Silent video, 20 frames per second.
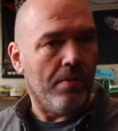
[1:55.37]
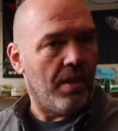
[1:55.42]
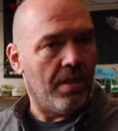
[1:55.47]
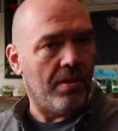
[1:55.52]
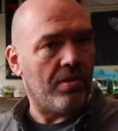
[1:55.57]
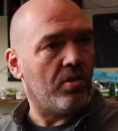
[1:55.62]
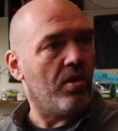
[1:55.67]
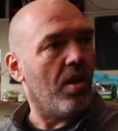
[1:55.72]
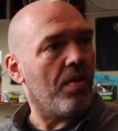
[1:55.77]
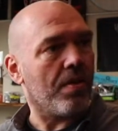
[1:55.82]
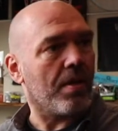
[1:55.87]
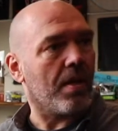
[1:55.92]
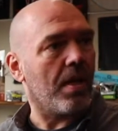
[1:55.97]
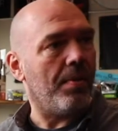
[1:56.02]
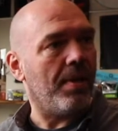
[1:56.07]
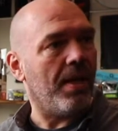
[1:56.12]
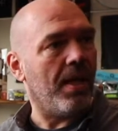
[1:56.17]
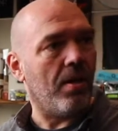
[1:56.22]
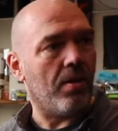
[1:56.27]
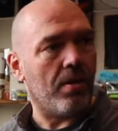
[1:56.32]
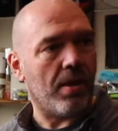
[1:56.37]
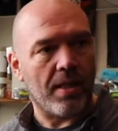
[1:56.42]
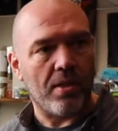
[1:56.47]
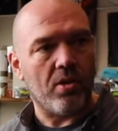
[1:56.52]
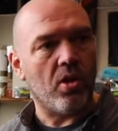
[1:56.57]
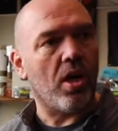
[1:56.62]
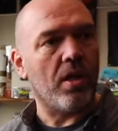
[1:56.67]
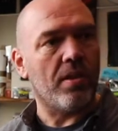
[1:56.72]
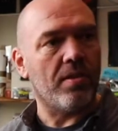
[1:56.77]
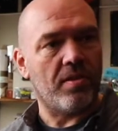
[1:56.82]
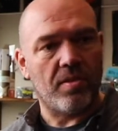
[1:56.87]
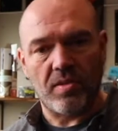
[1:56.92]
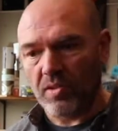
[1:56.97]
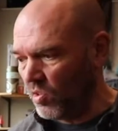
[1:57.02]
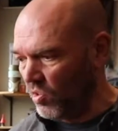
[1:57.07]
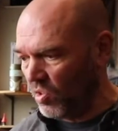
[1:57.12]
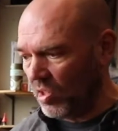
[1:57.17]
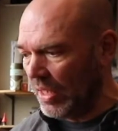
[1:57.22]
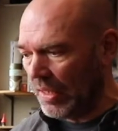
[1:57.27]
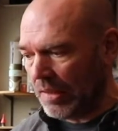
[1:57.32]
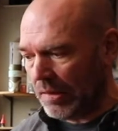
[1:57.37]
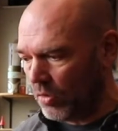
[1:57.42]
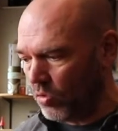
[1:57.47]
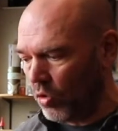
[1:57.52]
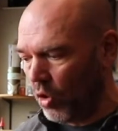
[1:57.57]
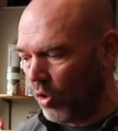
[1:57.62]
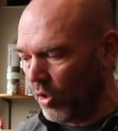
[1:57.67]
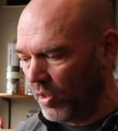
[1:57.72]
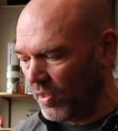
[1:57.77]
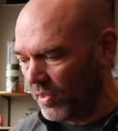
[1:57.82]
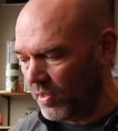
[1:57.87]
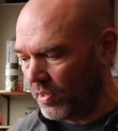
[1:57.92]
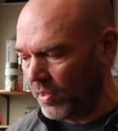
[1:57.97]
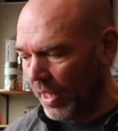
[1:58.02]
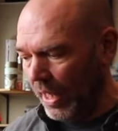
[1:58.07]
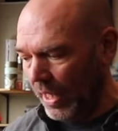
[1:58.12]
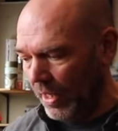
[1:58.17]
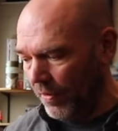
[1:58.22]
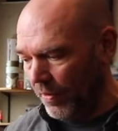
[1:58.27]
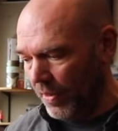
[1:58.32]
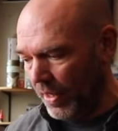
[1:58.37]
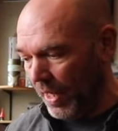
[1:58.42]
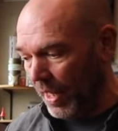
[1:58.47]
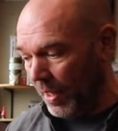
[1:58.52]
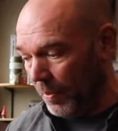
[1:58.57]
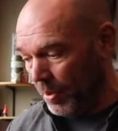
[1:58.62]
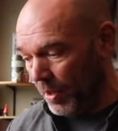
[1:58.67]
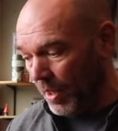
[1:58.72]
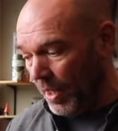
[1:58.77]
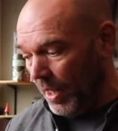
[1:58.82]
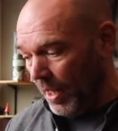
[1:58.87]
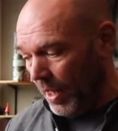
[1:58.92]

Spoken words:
there's nothing coming out, like not a single noise out of the amp.